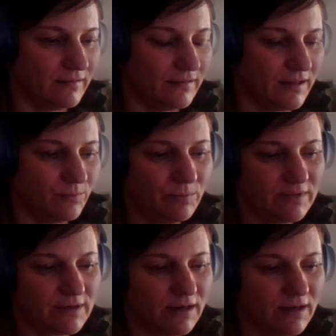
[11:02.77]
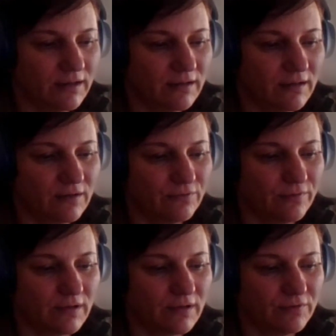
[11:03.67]
and maybe try
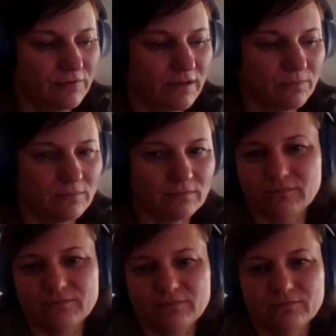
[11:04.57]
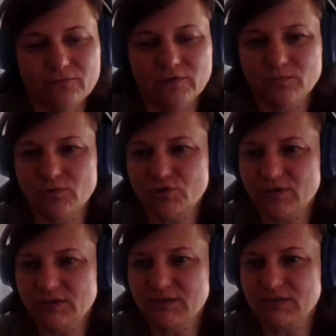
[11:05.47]
give him one more
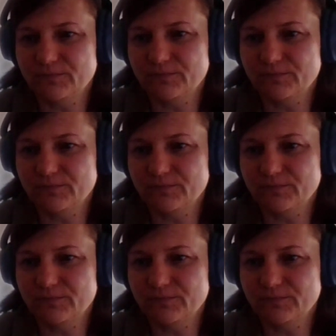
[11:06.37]
chance.